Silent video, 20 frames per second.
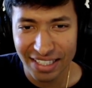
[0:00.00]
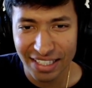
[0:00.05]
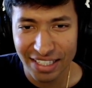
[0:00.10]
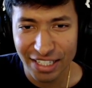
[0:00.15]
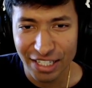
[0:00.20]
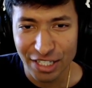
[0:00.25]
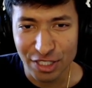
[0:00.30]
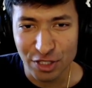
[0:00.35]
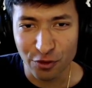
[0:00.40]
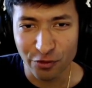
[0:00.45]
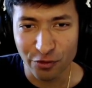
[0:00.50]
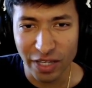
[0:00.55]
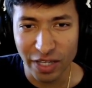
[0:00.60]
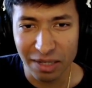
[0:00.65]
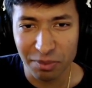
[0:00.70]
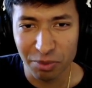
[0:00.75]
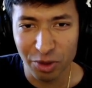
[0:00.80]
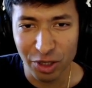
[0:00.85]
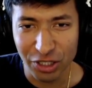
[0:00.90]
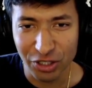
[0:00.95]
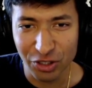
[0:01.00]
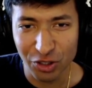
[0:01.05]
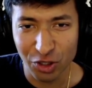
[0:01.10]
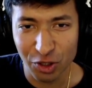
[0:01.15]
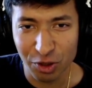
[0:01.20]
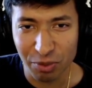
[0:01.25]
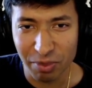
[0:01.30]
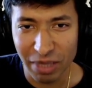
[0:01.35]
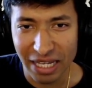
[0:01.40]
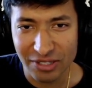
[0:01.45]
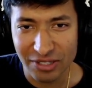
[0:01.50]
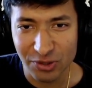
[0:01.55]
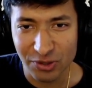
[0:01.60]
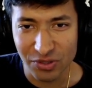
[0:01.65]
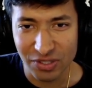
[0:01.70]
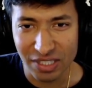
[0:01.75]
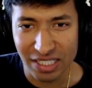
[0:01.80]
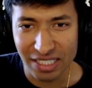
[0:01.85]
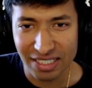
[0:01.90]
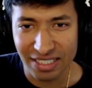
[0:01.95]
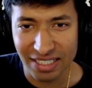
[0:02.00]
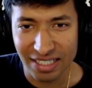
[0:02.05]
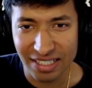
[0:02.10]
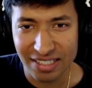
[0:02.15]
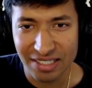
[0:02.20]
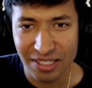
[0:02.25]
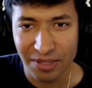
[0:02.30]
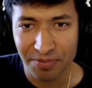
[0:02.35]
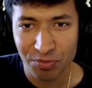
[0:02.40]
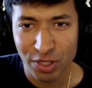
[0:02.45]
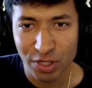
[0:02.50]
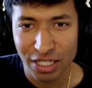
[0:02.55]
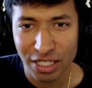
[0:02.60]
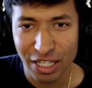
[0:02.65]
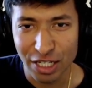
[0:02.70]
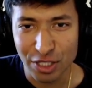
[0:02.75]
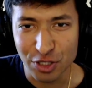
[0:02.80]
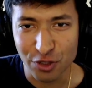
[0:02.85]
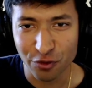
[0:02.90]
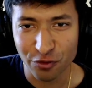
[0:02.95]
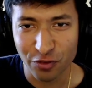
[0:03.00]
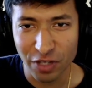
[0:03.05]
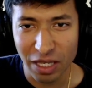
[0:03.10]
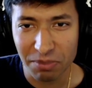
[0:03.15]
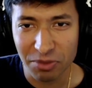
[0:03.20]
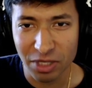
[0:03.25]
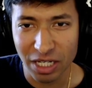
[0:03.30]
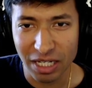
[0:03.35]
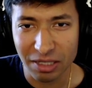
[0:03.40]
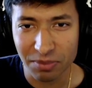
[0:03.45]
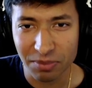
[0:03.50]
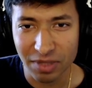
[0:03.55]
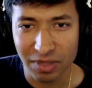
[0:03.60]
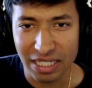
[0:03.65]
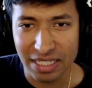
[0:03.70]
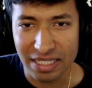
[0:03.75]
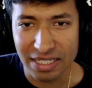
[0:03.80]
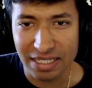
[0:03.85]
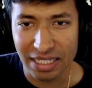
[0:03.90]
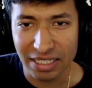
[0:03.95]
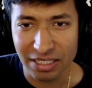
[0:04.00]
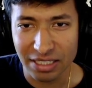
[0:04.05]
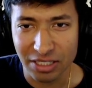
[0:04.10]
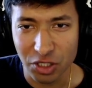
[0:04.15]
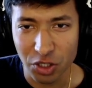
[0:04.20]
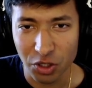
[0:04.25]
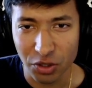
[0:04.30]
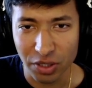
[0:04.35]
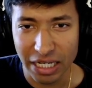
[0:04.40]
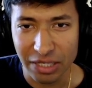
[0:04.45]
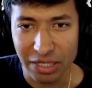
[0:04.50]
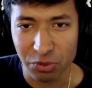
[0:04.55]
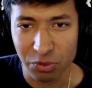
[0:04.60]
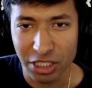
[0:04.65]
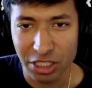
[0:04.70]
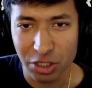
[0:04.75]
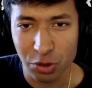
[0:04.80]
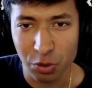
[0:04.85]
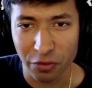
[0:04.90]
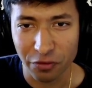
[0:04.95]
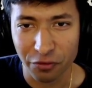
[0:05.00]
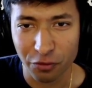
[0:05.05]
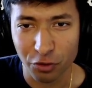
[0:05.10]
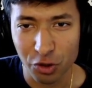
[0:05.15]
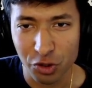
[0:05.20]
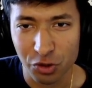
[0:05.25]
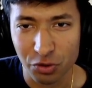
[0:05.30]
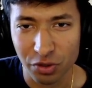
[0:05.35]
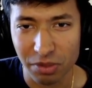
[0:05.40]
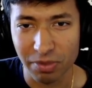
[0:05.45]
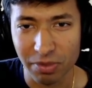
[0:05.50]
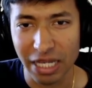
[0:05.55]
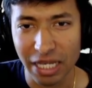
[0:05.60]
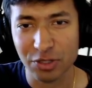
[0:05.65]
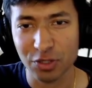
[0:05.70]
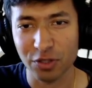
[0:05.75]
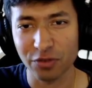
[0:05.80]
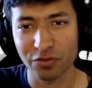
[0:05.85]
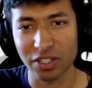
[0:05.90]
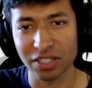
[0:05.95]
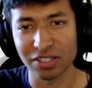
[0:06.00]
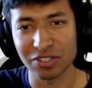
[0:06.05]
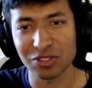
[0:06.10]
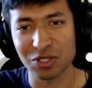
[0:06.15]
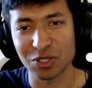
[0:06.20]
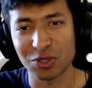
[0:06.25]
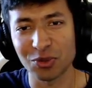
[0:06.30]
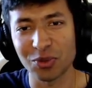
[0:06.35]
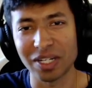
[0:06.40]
It's a fad among young masters these days. It's a famed item that is said to turn anyone into a first-rate master if they listen to it